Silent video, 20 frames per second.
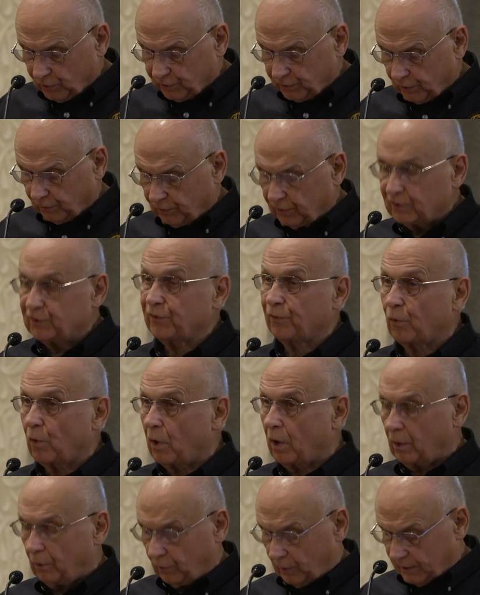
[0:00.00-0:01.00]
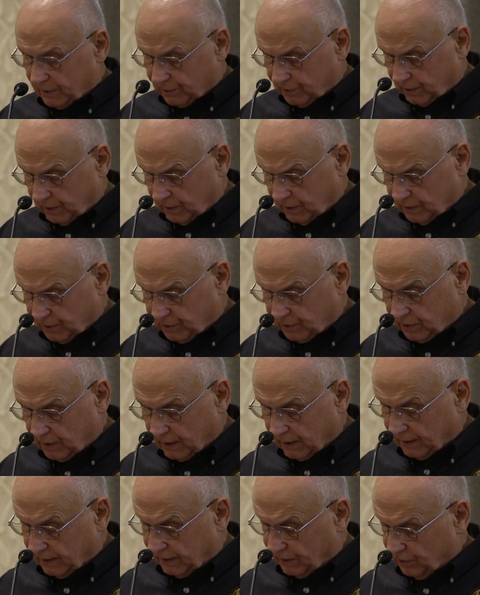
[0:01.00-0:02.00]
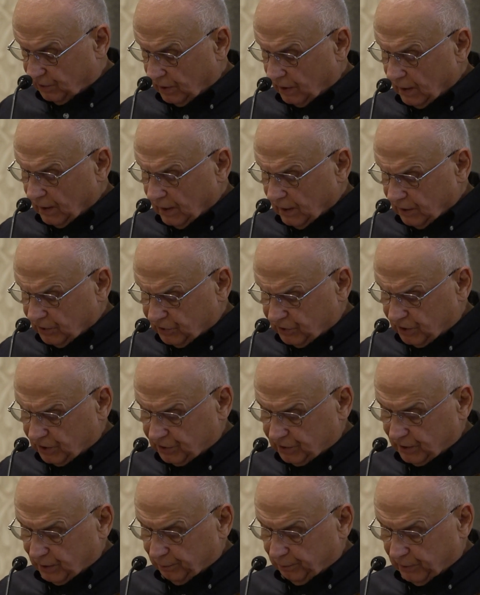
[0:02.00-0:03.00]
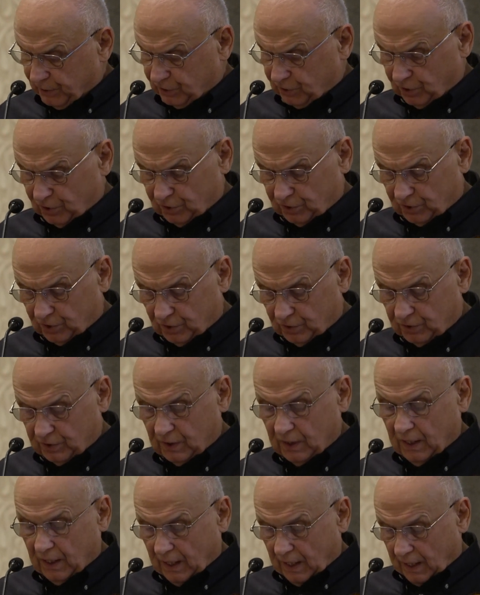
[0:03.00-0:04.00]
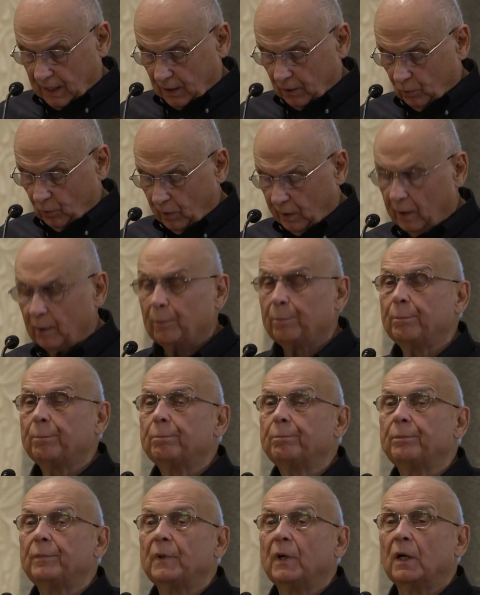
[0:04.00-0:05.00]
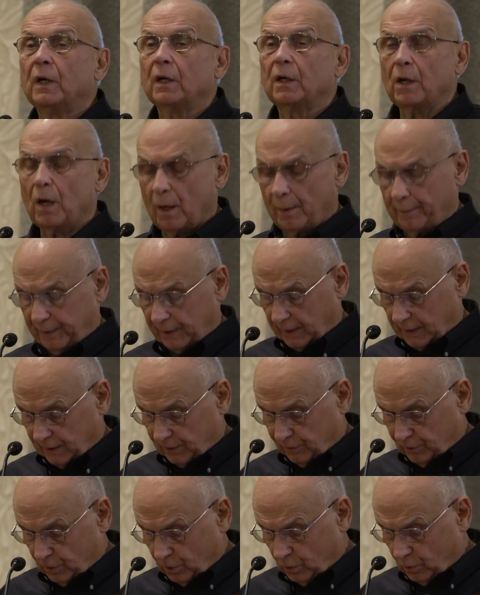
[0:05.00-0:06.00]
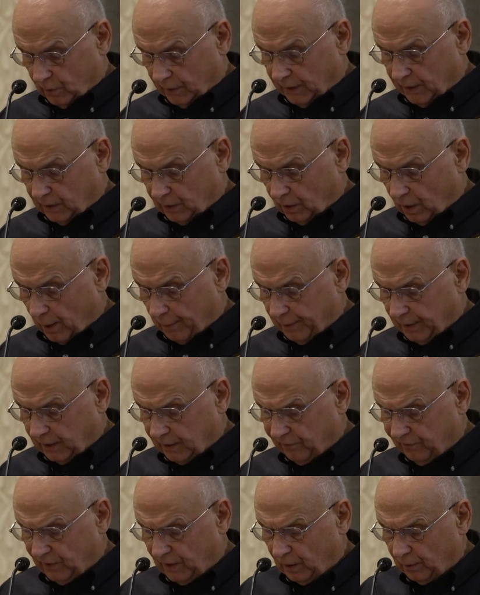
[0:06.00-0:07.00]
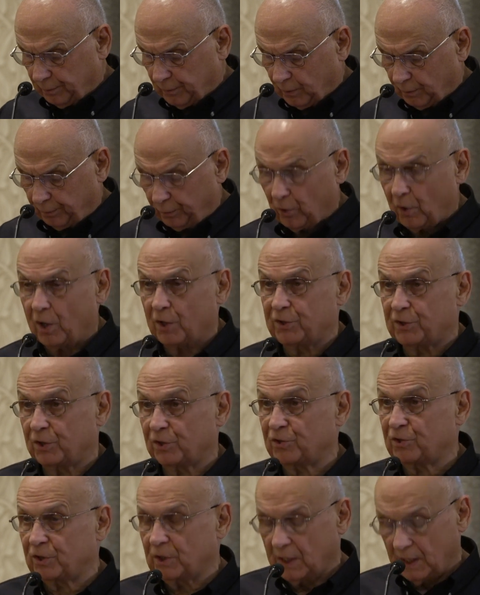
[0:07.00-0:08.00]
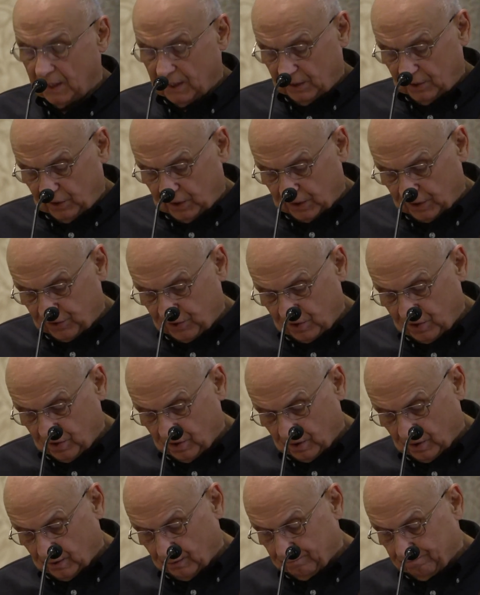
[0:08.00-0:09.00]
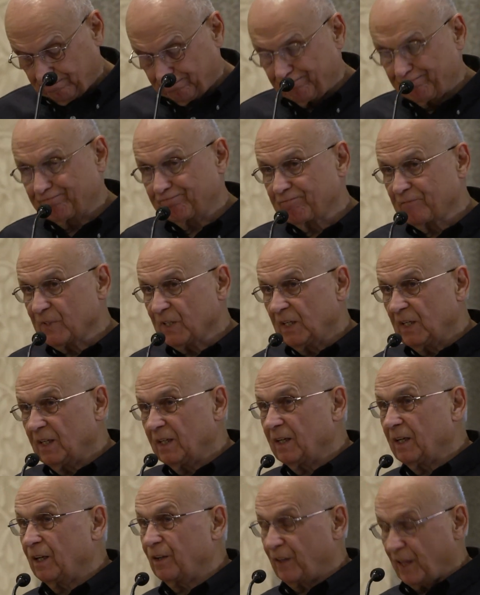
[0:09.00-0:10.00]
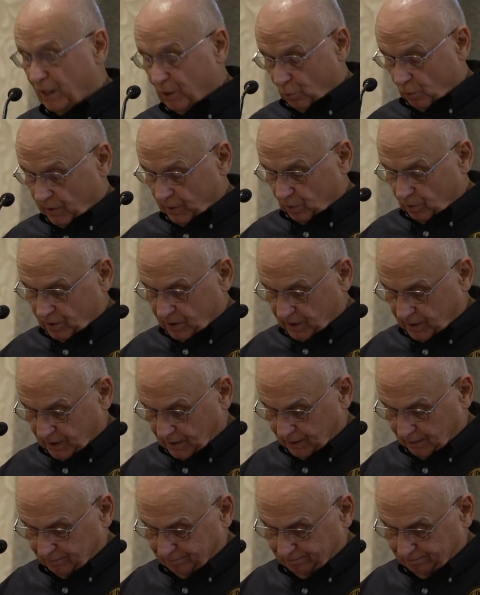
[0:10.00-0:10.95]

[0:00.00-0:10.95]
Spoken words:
service for our residents and existing businesses and will help accommodate new economic development projects yet to come. And they will come.